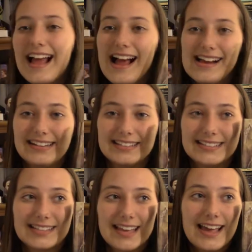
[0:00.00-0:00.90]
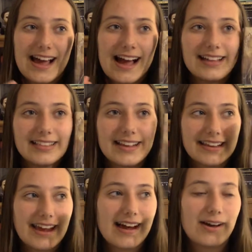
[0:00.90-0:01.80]
and I like
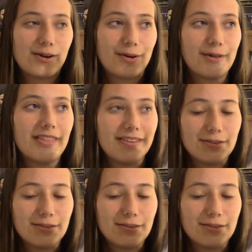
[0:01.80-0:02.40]
how